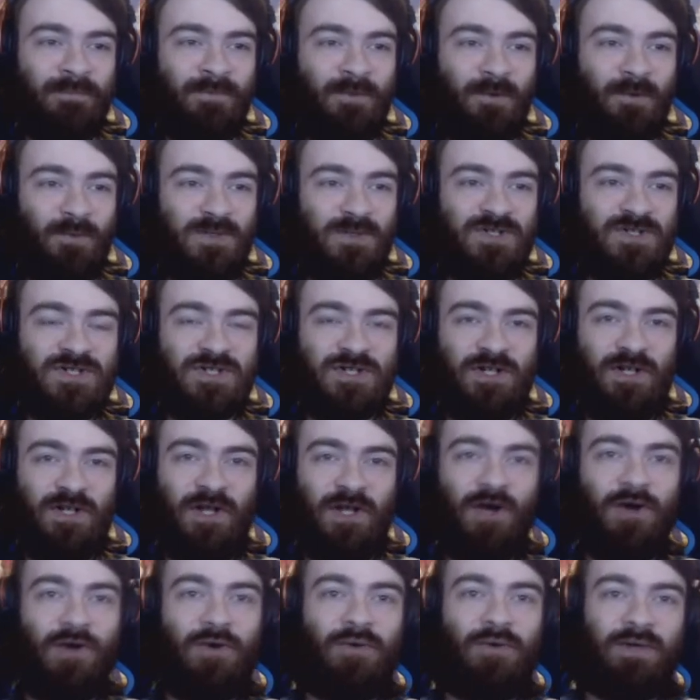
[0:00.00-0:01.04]
We're
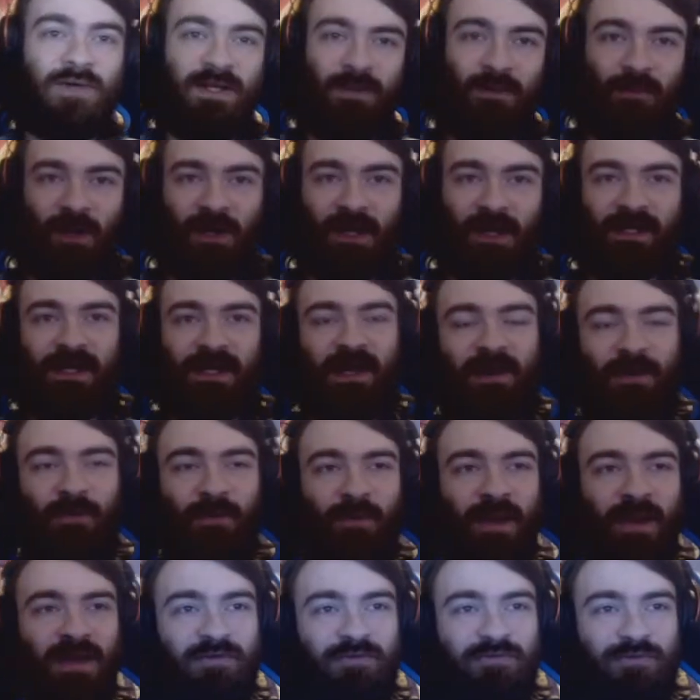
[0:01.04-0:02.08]
slowly working our
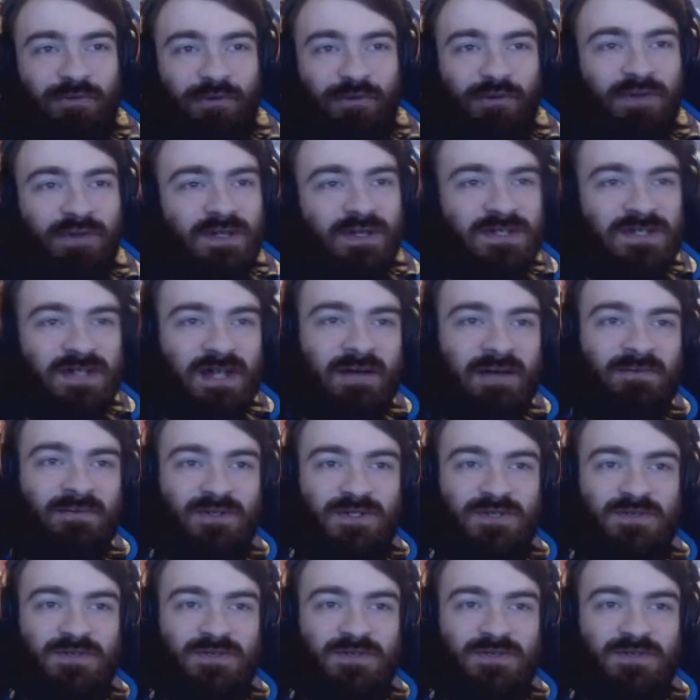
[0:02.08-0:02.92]
way through these levels